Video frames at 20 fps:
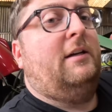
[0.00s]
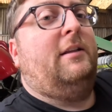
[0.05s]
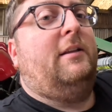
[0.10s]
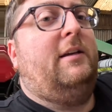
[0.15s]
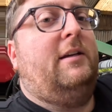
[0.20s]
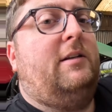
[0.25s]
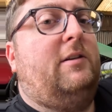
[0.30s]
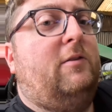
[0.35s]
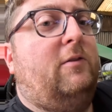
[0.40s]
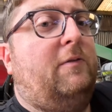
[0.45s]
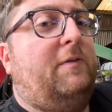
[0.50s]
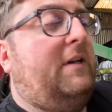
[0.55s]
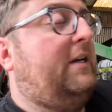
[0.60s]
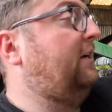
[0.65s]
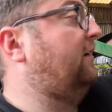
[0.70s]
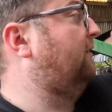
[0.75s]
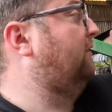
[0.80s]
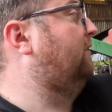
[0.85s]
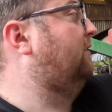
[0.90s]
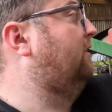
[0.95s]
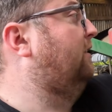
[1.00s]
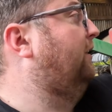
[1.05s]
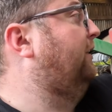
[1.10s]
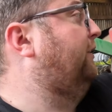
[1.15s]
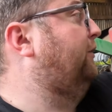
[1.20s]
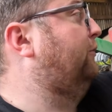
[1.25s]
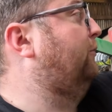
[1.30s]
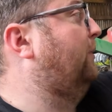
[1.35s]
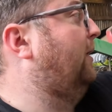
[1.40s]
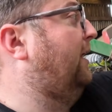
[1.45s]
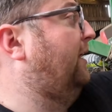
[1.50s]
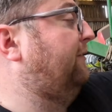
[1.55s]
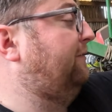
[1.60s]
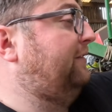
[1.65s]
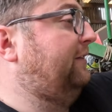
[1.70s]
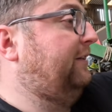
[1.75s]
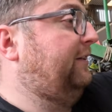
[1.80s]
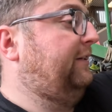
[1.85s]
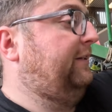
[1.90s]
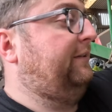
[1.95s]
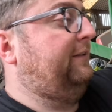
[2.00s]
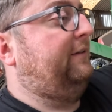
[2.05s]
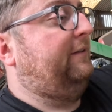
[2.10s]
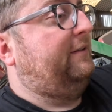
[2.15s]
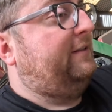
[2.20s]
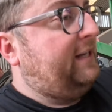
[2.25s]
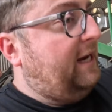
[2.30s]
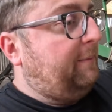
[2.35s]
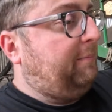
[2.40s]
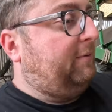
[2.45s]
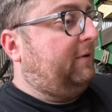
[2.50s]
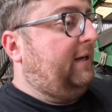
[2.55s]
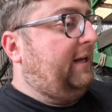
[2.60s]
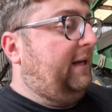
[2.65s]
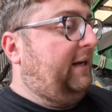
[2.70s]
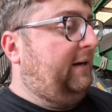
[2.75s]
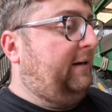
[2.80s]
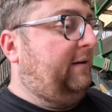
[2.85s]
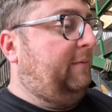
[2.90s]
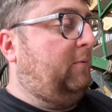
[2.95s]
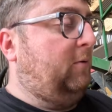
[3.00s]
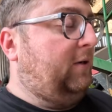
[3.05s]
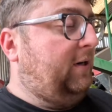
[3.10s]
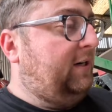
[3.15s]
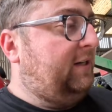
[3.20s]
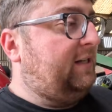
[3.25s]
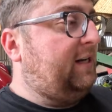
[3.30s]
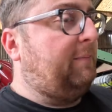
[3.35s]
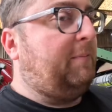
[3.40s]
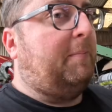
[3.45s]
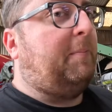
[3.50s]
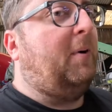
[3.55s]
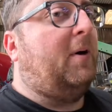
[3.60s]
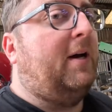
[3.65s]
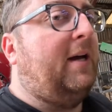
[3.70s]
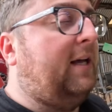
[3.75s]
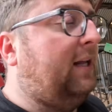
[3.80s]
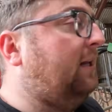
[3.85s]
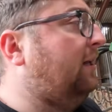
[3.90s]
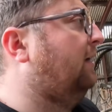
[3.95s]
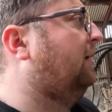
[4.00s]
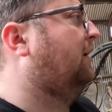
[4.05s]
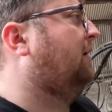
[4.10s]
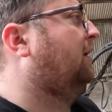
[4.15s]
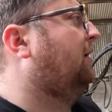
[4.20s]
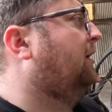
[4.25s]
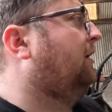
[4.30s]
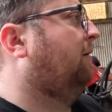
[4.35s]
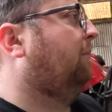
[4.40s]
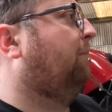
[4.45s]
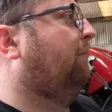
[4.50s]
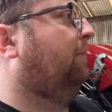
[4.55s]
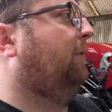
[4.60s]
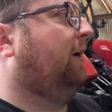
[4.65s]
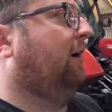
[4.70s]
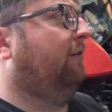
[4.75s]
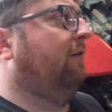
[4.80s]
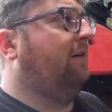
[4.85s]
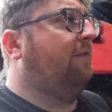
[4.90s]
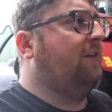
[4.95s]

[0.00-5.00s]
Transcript: this stuff here you have to separate, put in a separate pile, get rid of